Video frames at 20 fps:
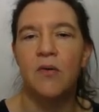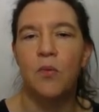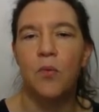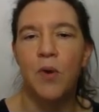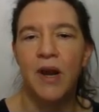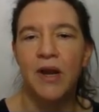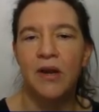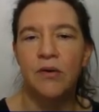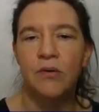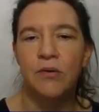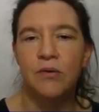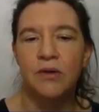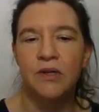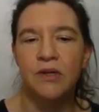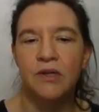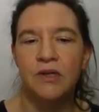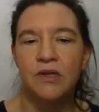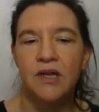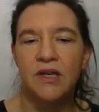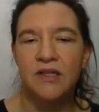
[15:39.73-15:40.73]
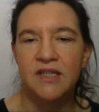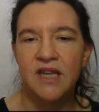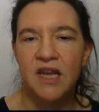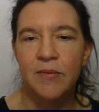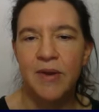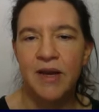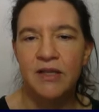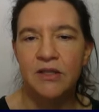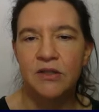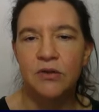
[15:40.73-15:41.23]
y-coordinate,
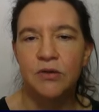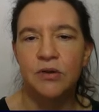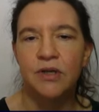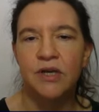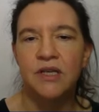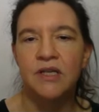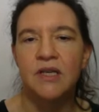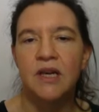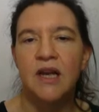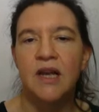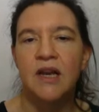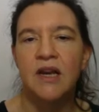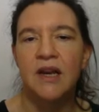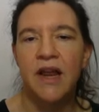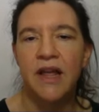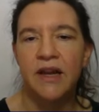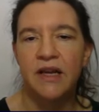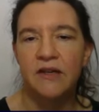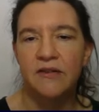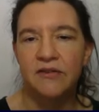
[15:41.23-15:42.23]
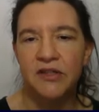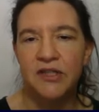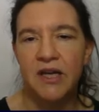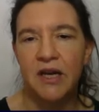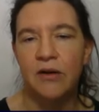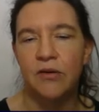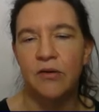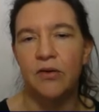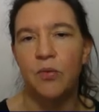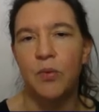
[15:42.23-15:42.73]
same x-coordinate, negative
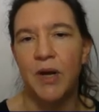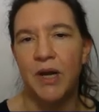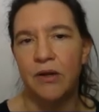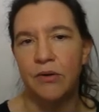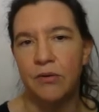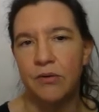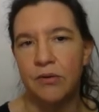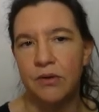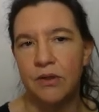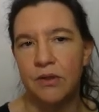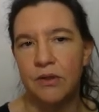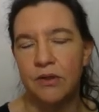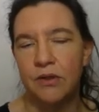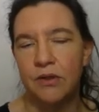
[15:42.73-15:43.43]
sign on the y-coordinate.